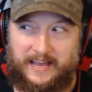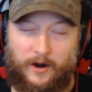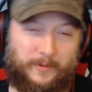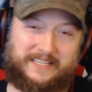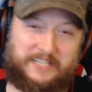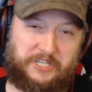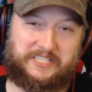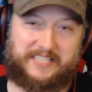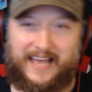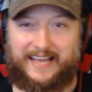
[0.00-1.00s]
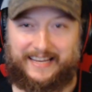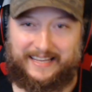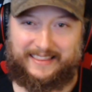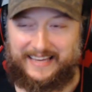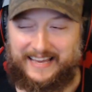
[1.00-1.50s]
Or was he just saying it
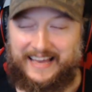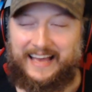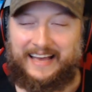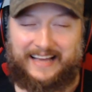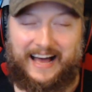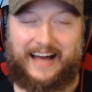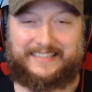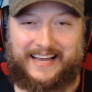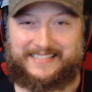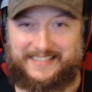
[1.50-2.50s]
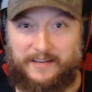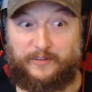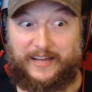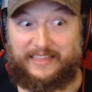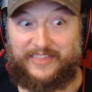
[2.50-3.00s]
in the context of like,